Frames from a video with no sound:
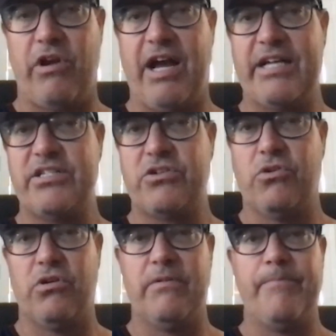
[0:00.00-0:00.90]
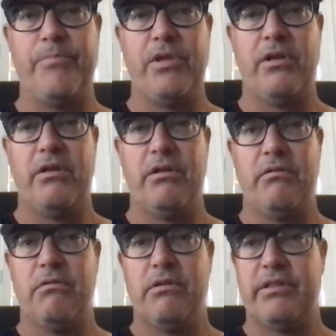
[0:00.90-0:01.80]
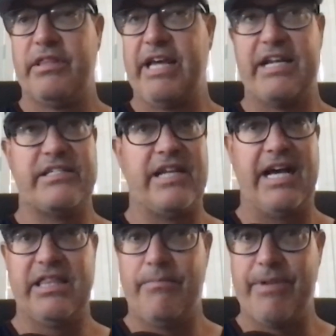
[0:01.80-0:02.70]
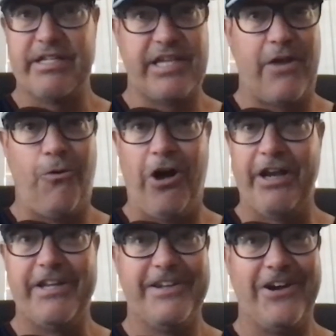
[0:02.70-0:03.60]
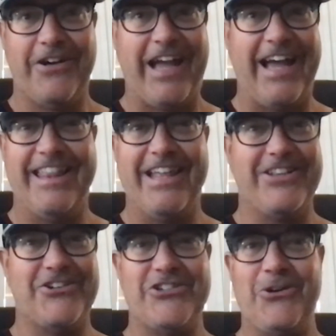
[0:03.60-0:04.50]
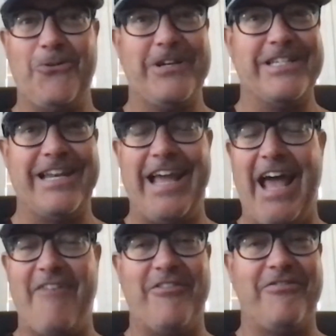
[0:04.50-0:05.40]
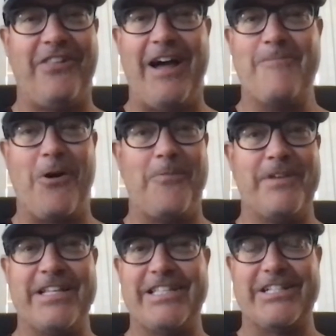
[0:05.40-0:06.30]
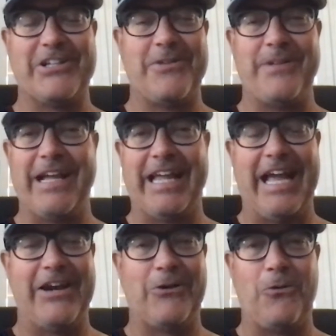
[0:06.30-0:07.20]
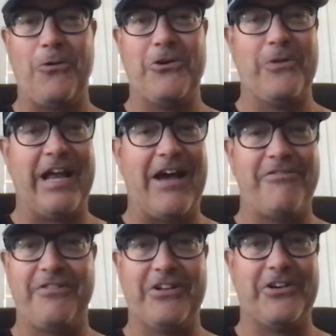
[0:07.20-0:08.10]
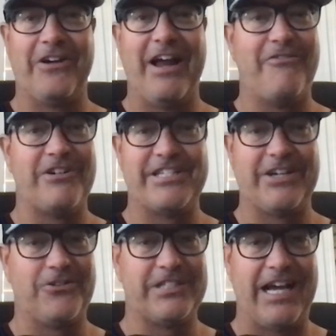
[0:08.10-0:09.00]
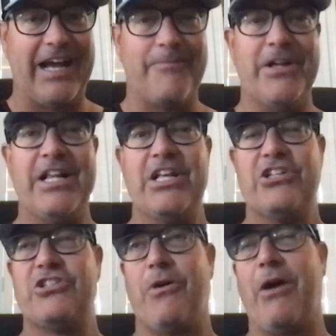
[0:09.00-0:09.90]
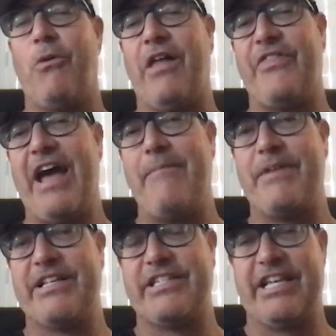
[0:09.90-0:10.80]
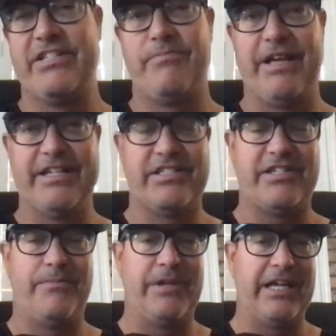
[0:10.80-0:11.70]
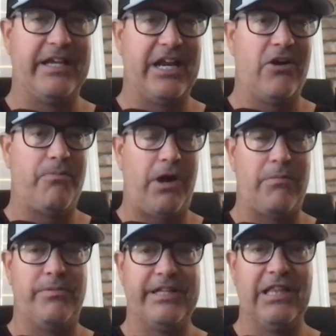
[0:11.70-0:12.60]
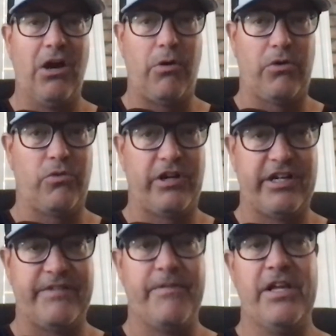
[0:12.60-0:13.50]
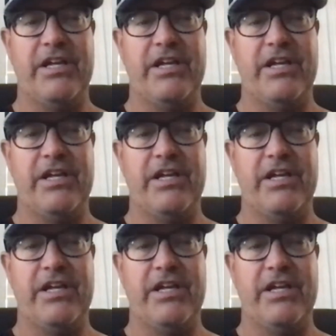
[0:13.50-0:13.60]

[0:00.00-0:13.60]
in high school, that is not the miss I want. Okay, there's no reason to have a fly ball miss. That's going to be a can of corn to an outfielder every single time. So I want that miss, his miss, to be probably lower. We're going